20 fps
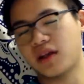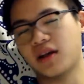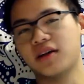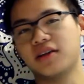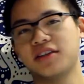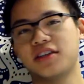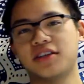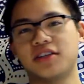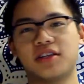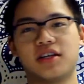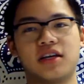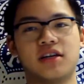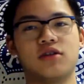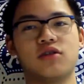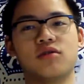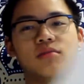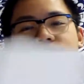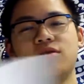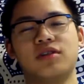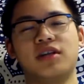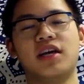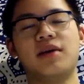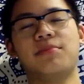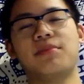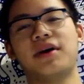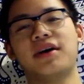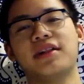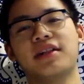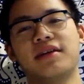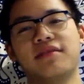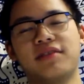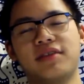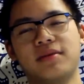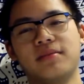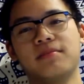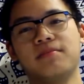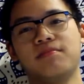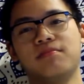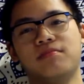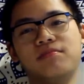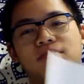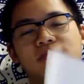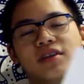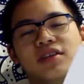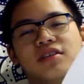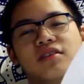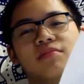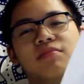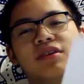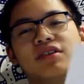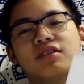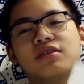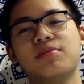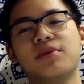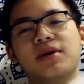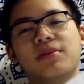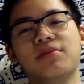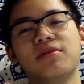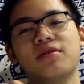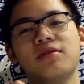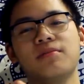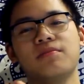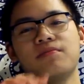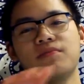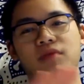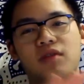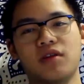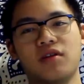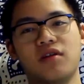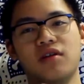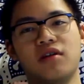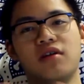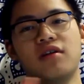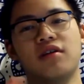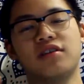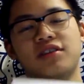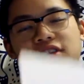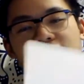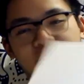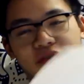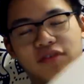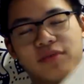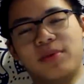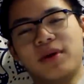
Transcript: This is a normal 8x11 piece of printer paper. Save your